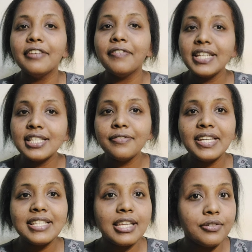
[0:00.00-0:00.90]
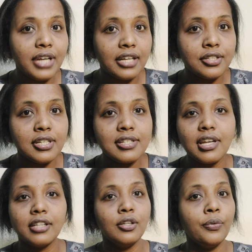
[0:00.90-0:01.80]
Face-to-face interactions
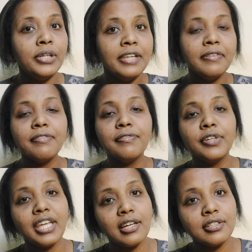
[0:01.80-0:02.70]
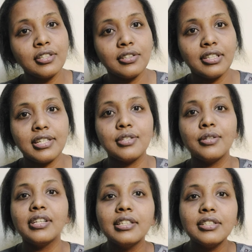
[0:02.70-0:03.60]
are the only way for young toddlers
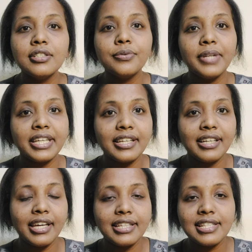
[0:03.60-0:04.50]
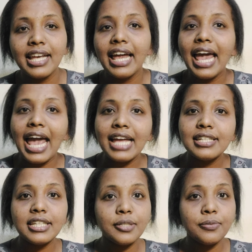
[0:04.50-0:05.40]
to learn to recognize
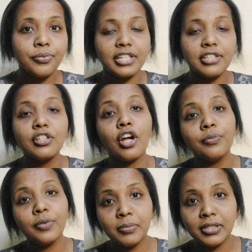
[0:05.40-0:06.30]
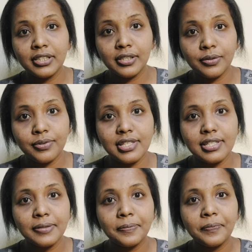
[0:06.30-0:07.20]
and interpret nonverbal
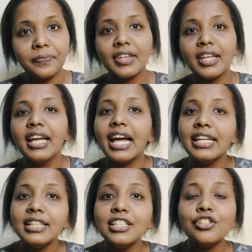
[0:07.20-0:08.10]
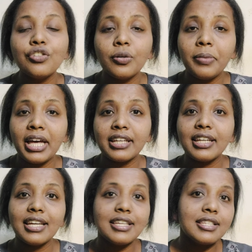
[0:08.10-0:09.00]
clues. Another
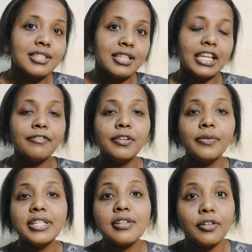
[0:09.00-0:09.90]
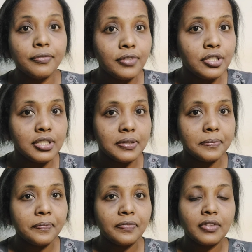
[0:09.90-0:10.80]
drawback is the influence on
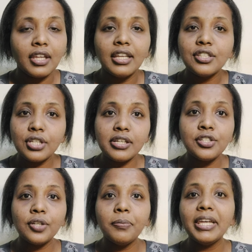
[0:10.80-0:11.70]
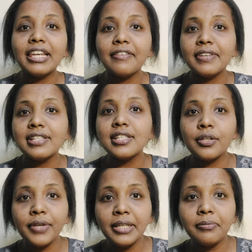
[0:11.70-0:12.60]
vision. Children should be given
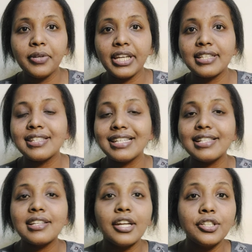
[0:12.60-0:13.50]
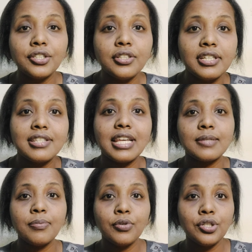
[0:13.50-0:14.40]
screen breaks since continuous
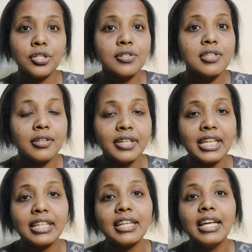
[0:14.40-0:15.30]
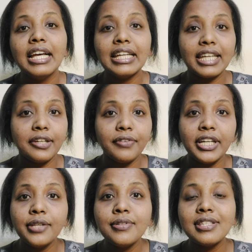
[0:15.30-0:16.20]
exposure to screen can
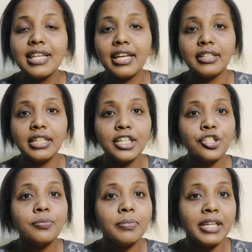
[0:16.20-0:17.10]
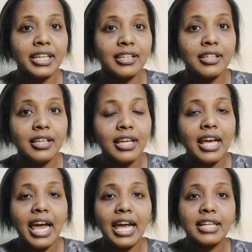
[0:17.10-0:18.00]
reduce their need to blink,
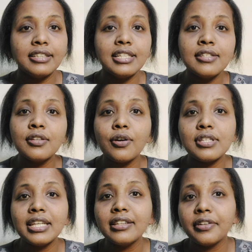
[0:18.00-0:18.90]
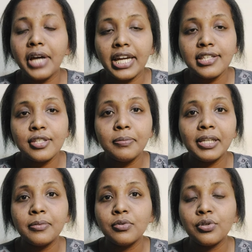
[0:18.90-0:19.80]
and this causing their eyes to
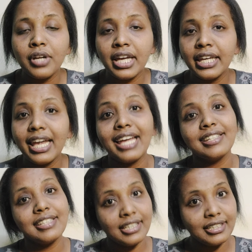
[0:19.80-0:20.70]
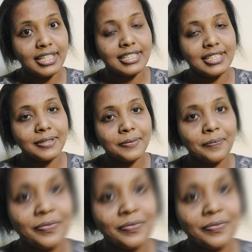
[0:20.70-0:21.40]
become dry and irritated.